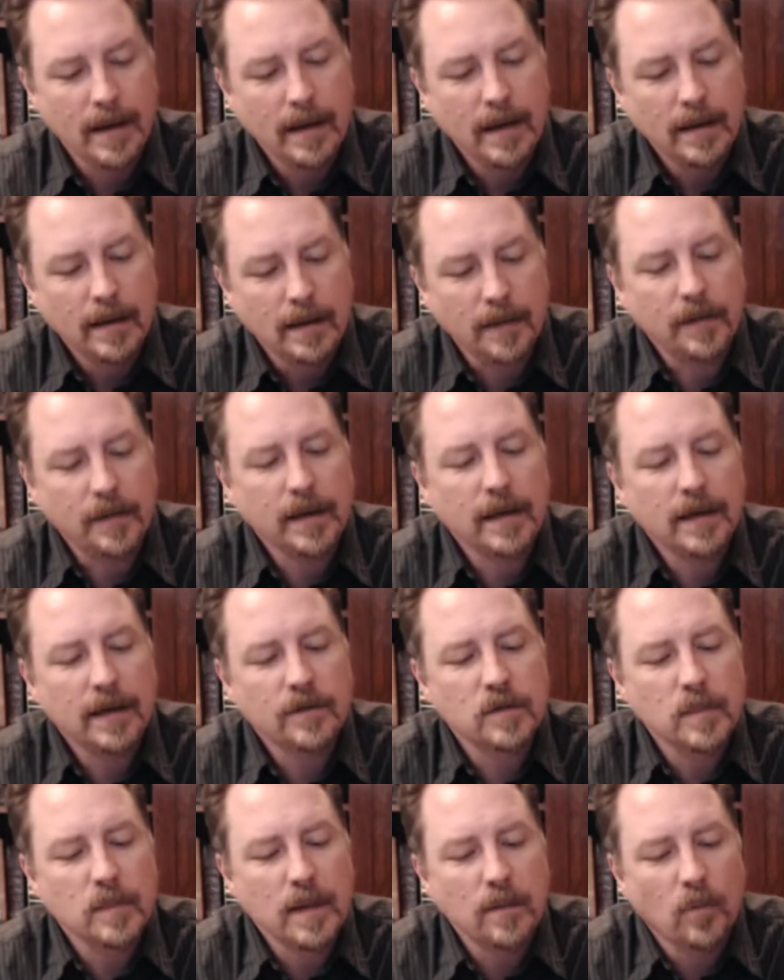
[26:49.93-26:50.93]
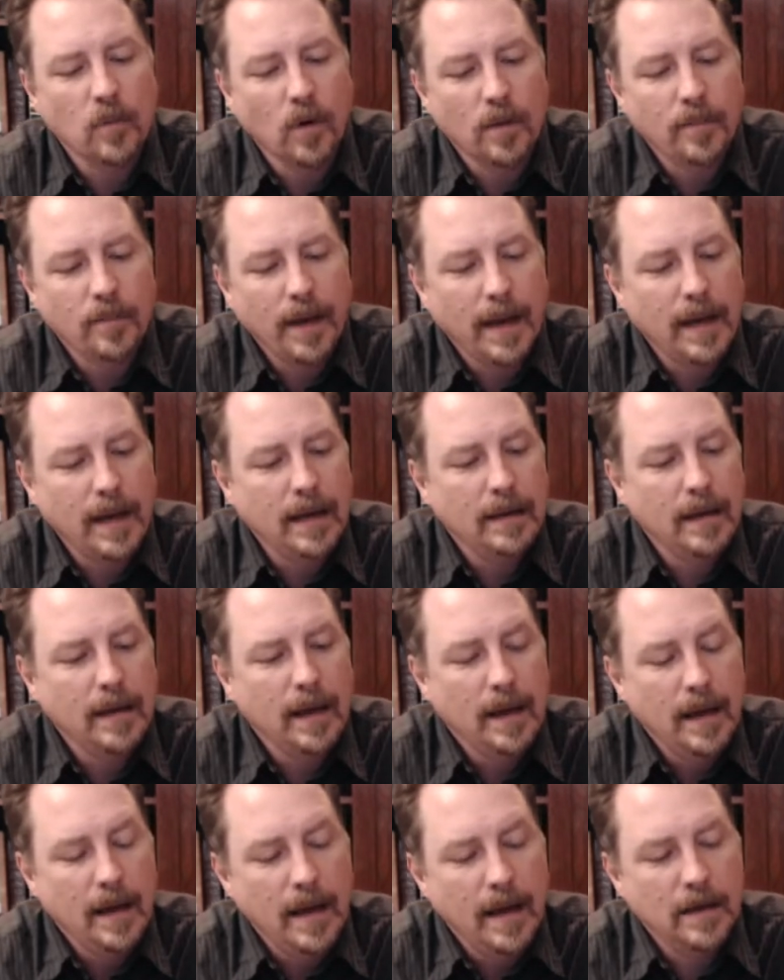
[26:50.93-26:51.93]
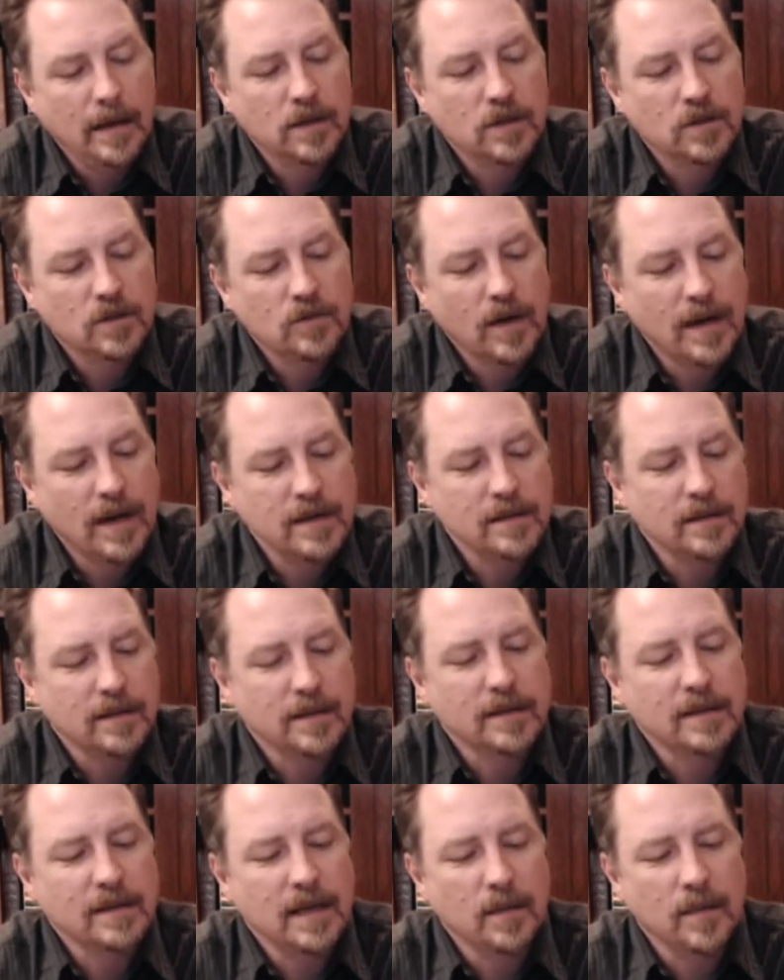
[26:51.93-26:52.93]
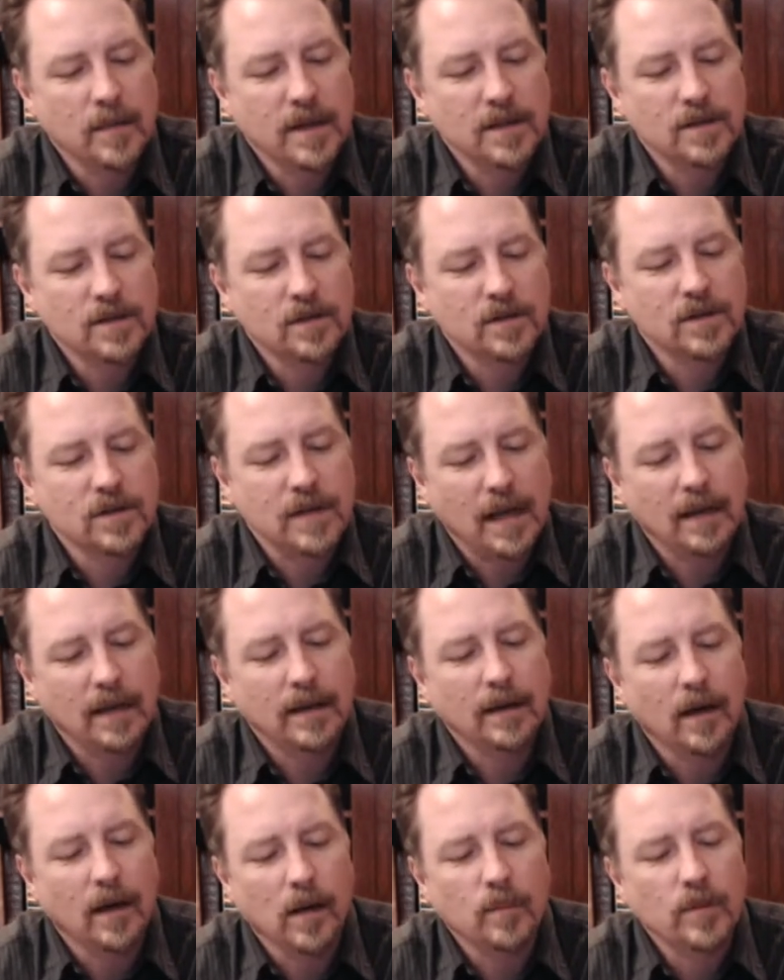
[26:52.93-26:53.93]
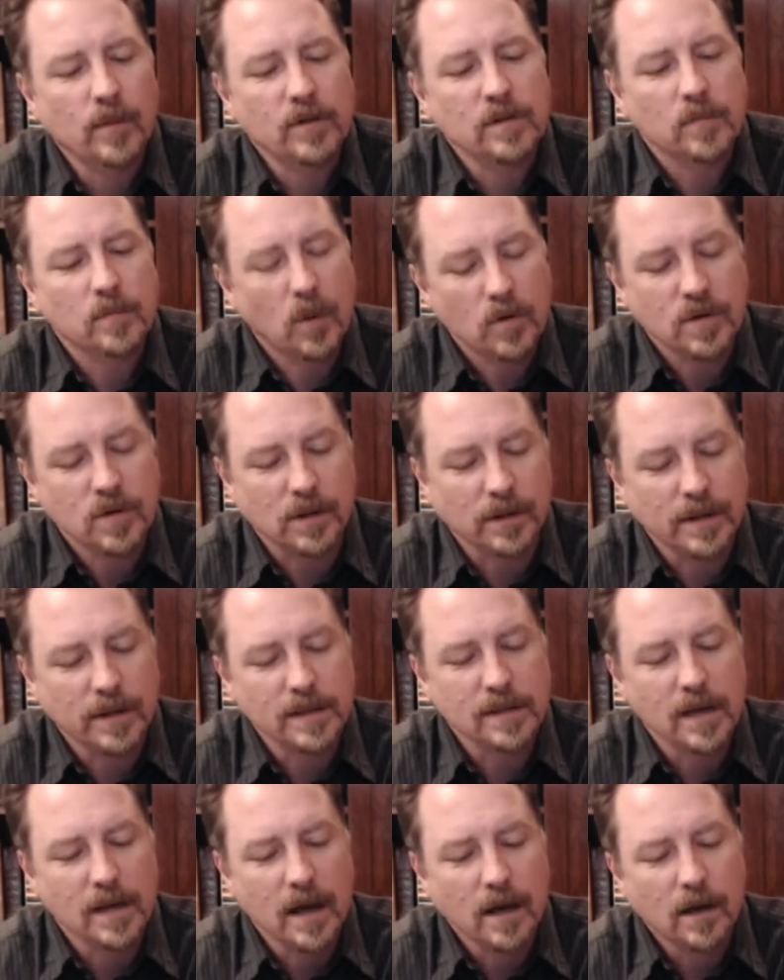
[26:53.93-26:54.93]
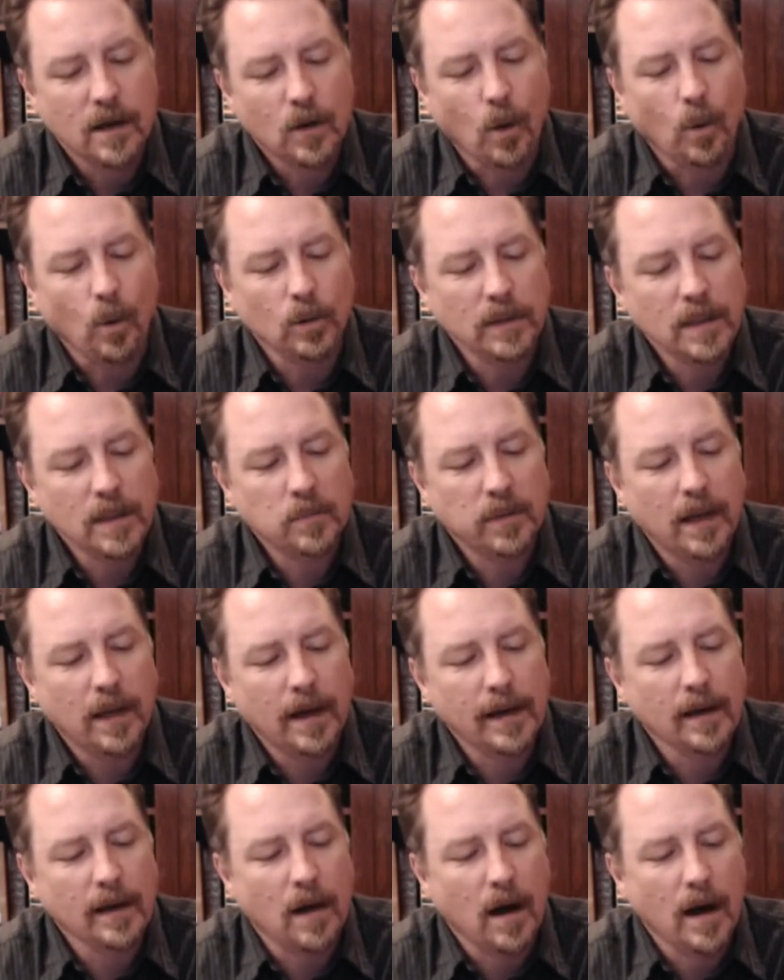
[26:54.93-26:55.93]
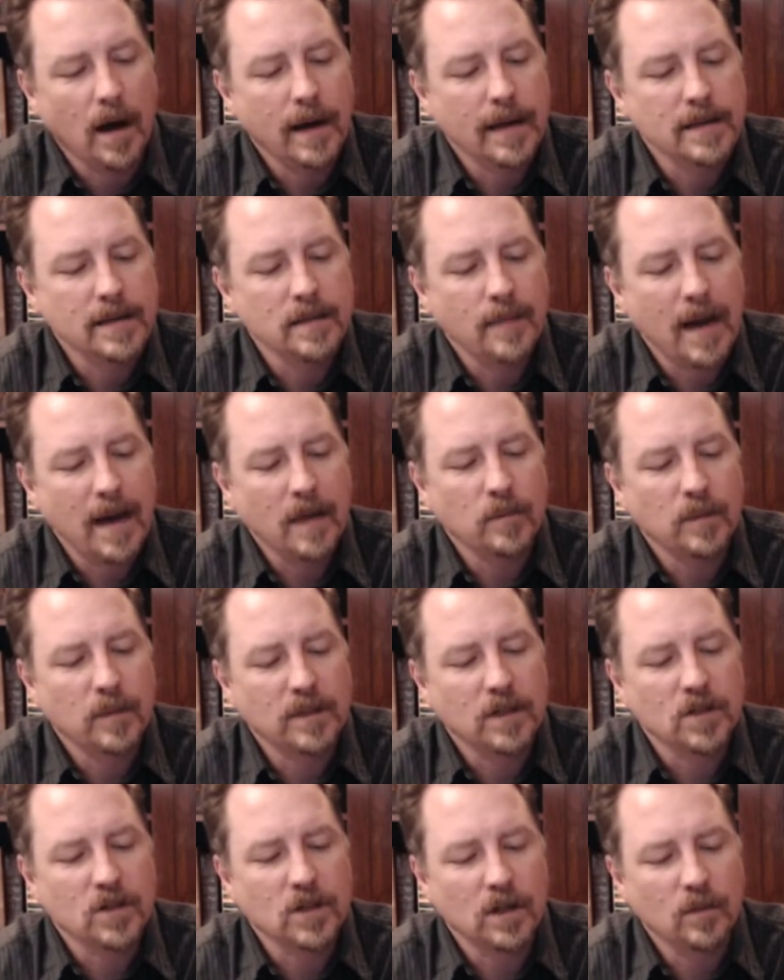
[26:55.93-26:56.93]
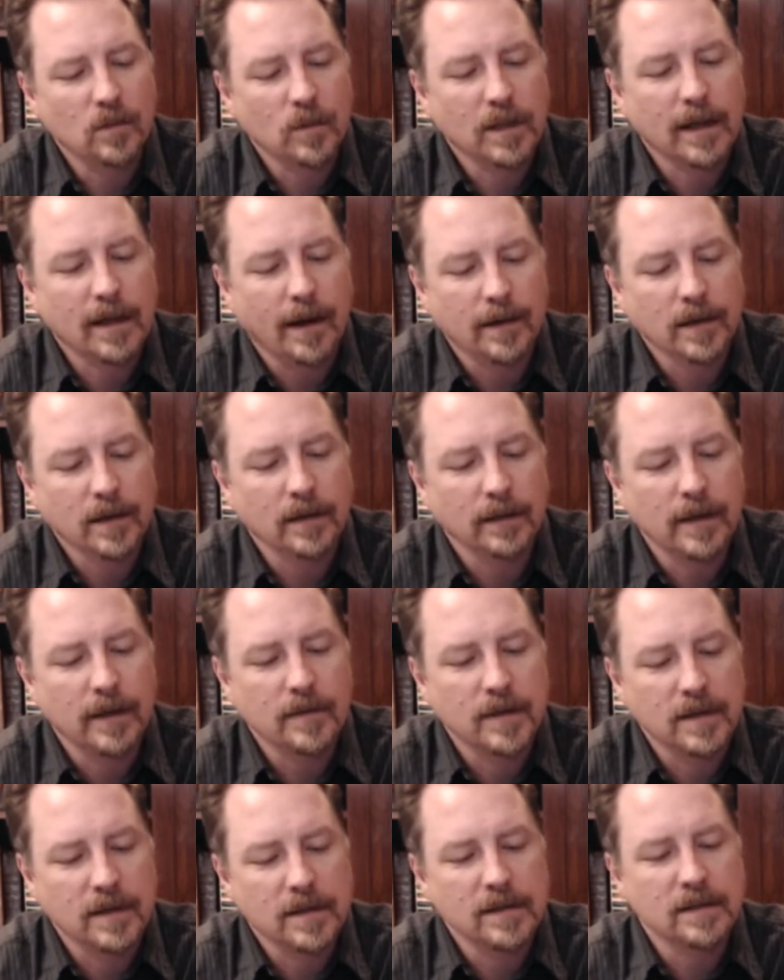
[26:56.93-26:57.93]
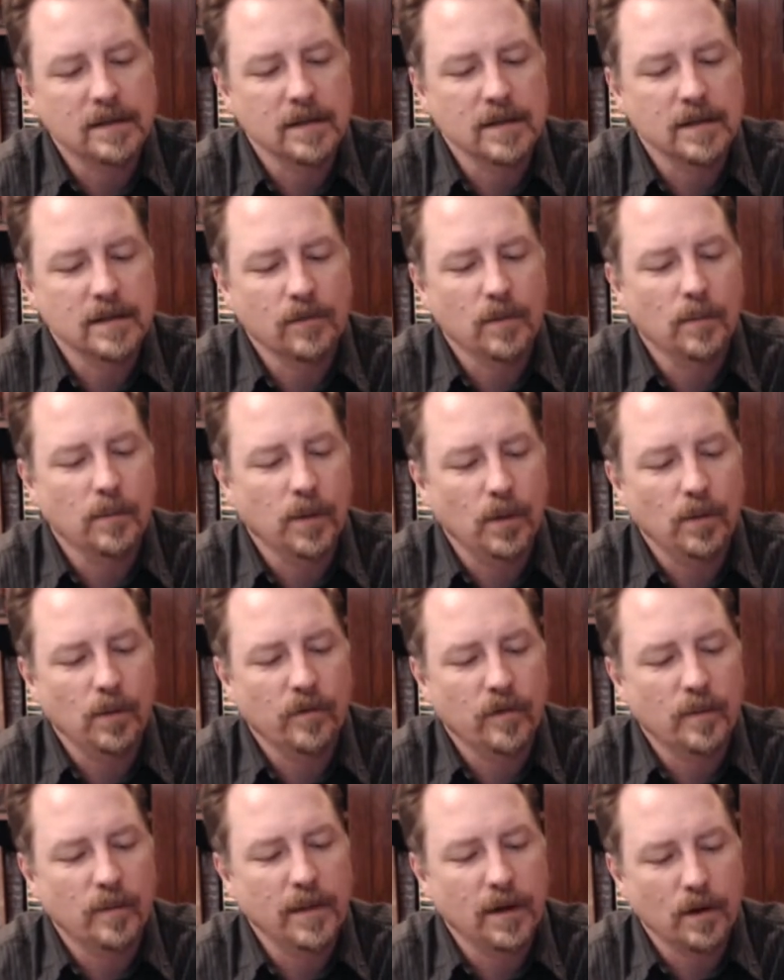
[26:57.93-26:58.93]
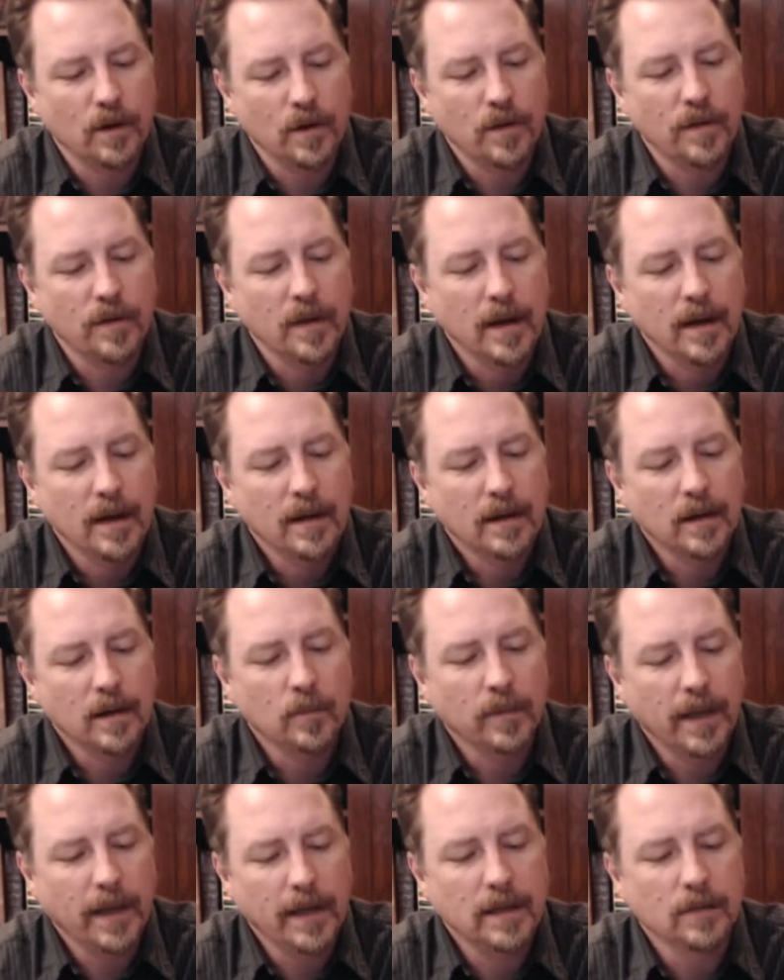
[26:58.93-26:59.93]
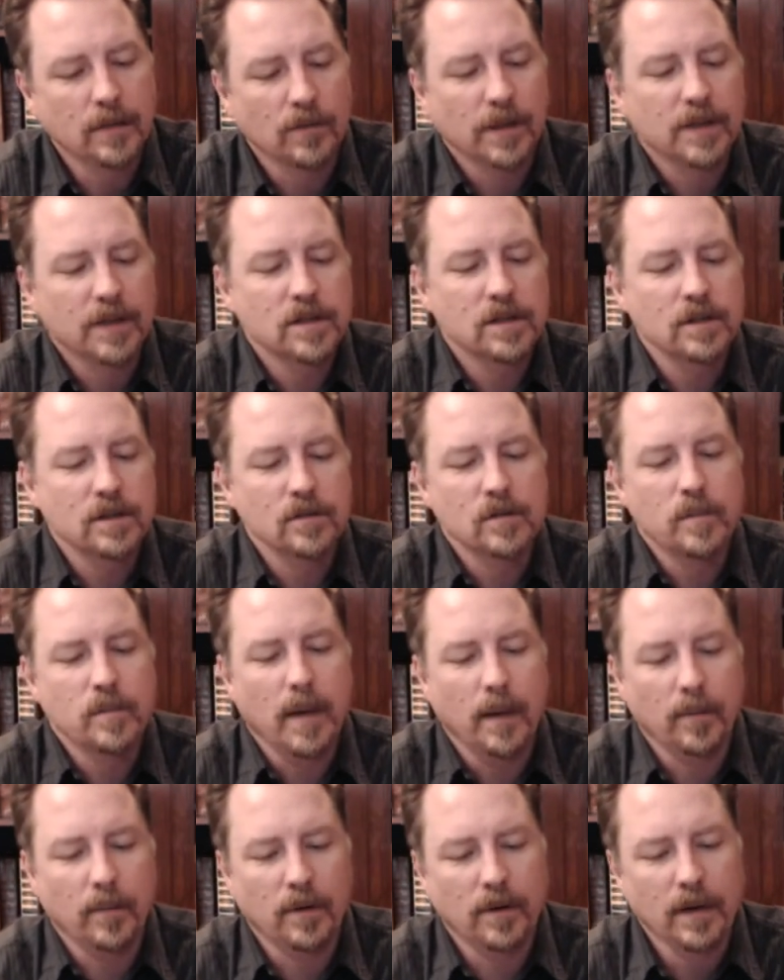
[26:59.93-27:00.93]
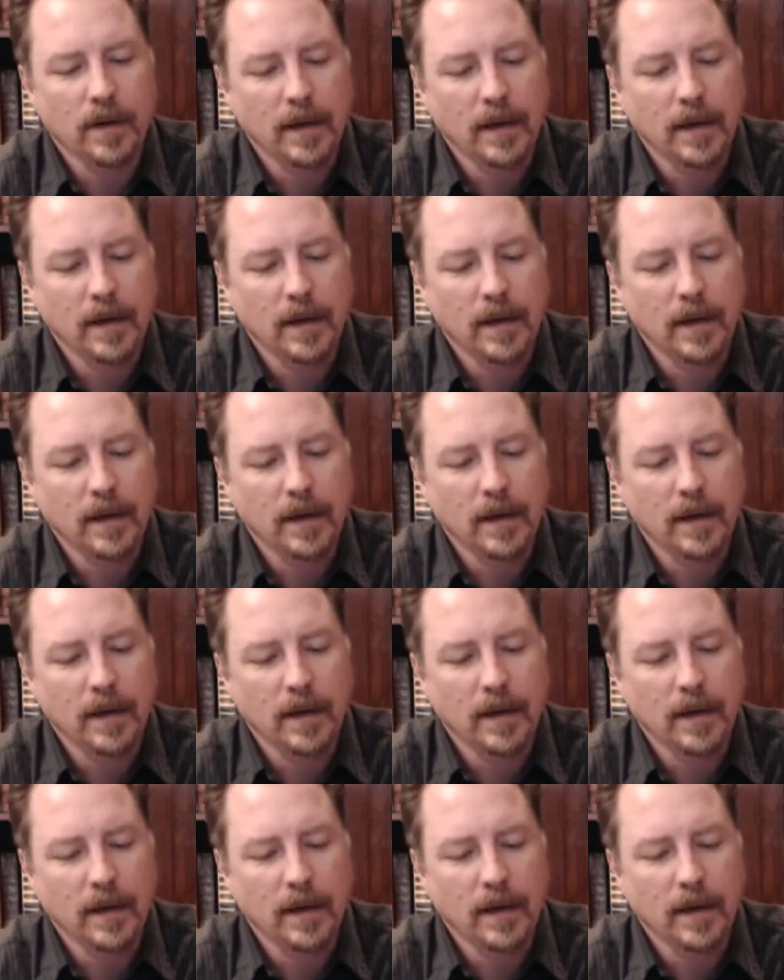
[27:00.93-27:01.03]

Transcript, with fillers: Nothing gives me more pain and distress than to see a minister standing almost motionless, coldly plodding on as a mathematician would calculate the distance of the moon from the earth, complained a religious newspaper